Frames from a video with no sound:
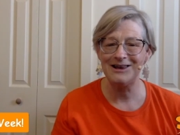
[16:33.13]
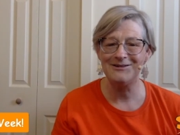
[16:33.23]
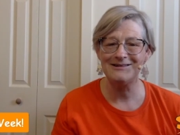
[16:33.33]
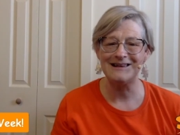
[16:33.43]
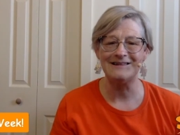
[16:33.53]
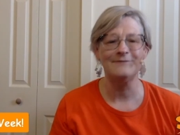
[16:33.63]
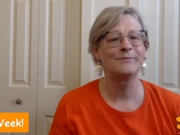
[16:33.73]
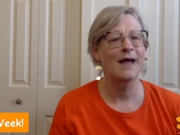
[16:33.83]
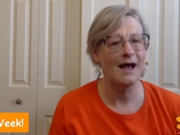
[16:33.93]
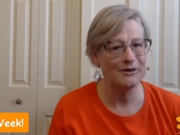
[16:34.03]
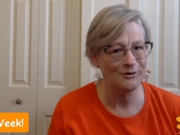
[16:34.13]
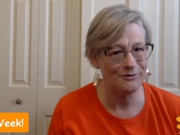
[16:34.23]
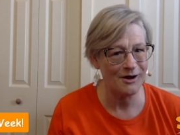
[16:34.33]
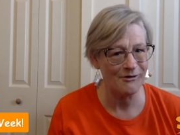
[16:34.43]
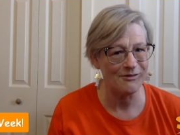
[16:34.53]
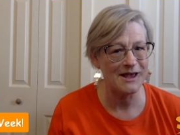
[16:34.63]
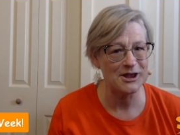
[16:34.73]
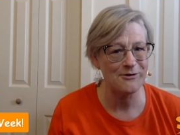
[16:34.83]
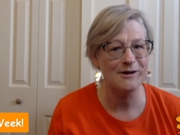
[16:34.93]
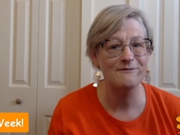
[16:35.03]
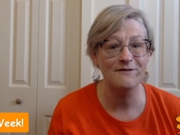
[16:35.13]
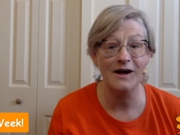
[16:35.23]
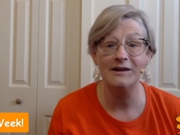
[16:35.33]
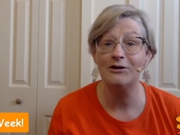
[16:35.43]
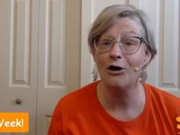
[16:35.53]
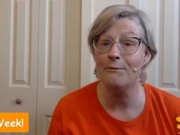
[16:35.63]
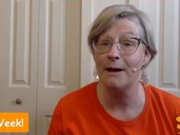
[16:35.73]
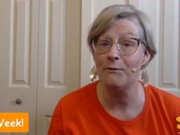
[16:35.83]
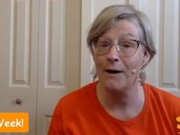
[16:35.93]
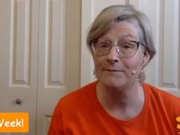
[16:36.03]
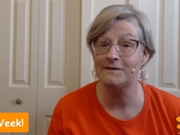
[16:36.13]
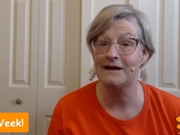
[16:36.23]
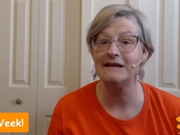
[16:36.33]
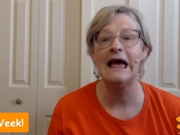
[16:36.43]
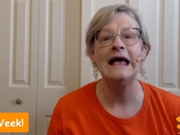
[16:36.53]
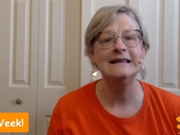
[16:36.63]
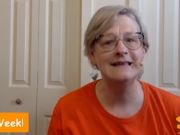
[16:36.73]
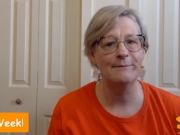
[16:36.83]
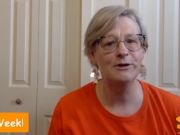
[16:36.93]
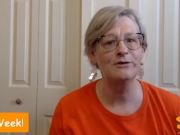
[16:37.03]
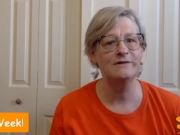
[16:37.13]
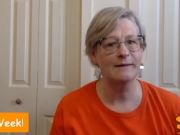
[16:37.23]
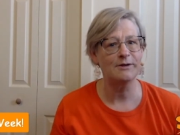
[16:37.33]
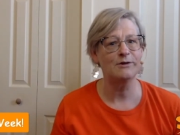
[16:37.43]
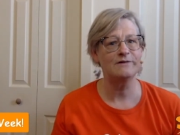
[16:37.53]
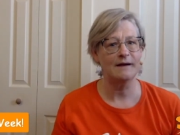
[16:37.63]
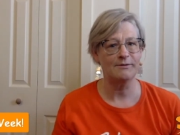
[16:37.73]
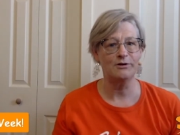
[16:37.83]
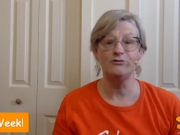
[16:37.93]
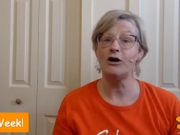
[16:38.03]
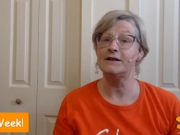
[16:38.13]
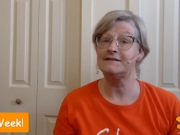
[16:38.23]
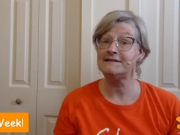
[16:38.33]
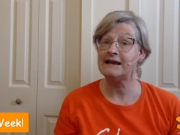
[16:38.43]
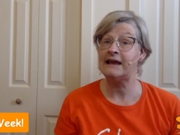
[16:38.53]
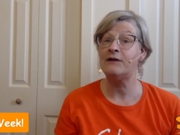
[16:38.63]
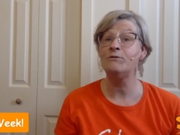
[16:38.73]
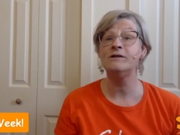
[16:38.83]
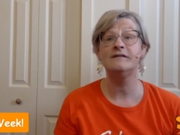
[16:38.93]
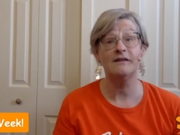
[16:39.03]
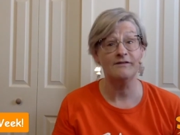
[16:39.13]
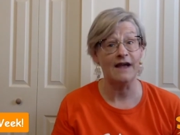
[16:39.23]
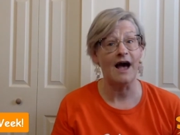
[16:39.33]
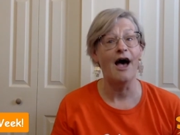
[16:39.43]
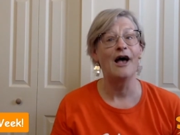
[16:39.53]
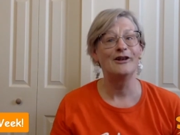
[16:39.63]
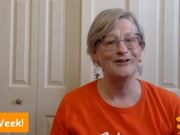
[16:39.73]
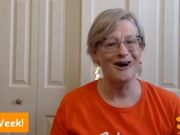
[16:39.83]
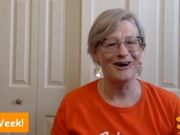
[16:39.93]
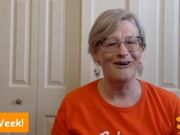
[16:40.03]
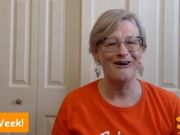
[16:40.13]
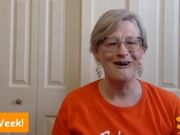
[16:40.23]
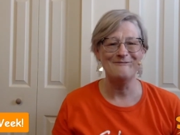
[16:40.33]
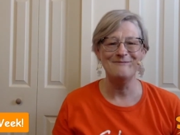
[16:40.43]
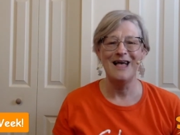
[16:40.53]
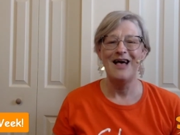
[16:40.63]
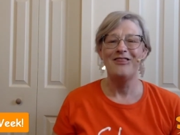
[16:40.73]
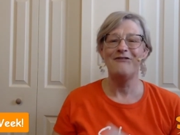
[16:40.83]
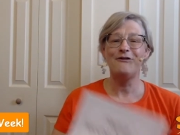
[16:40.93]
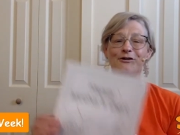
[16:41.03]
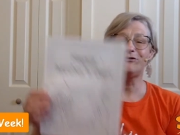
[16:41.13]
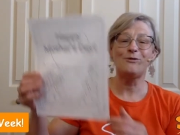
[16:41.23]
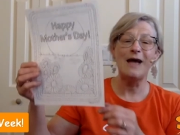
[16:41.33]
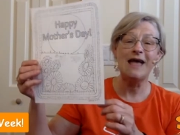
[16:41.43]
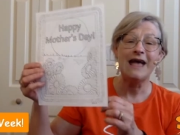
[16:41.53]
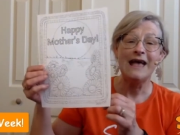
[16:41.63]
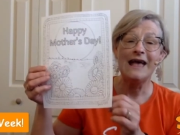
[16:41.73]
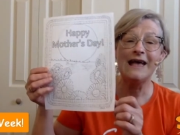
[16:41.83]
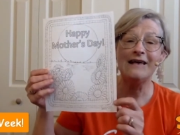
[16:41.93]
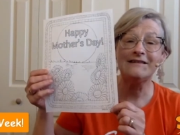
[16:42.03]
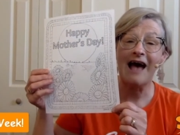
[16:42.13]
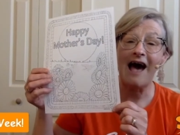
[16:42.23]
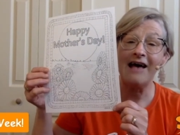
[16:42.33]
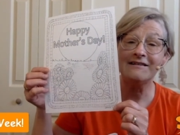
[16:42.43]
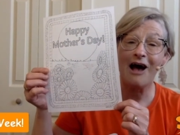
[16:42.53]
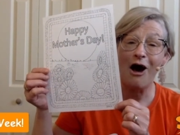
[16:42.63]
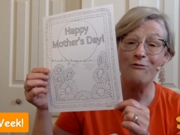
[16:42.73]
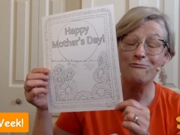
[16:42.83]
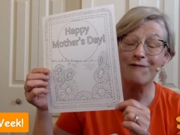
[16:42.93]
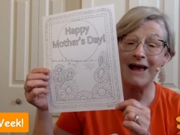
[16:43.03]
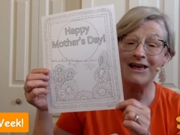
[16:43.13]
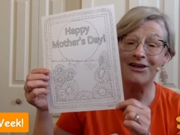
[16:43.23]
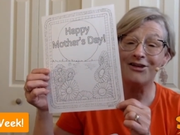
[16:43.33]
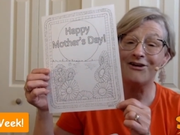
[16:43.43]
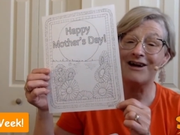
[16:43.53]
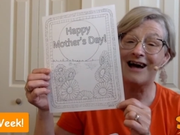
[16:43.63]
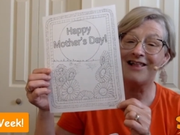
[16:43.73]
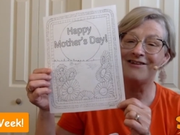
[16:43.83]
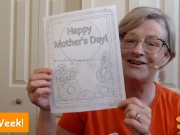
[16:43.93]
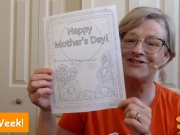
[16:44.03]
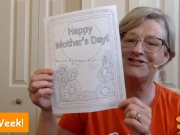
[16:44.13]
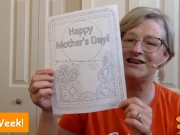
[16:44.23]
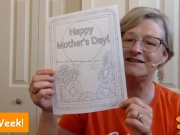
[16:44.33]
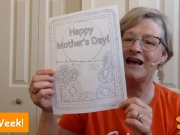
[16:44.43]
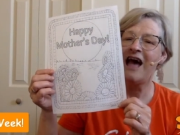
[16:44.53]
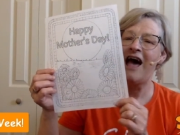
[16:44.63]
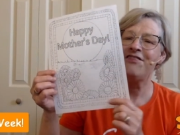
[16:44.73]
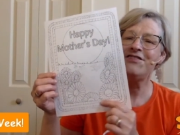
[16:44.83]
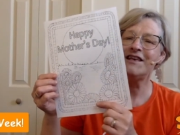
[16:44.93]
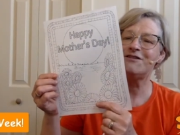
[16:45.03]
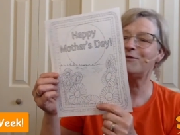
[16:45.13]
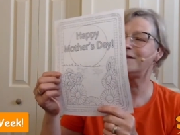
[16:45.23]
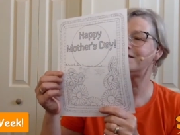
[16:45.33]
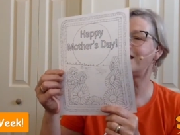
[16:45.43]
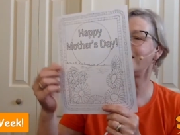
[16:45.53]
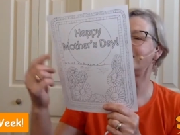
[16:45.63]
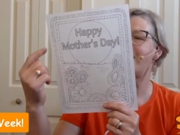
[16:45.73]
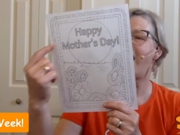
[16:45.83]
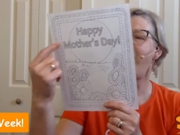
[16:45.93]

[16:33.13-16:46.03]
use it and you know that you can find it on my website, www.singingwithsylvia.com. The first way is as a regular coloring sheet, and this one says,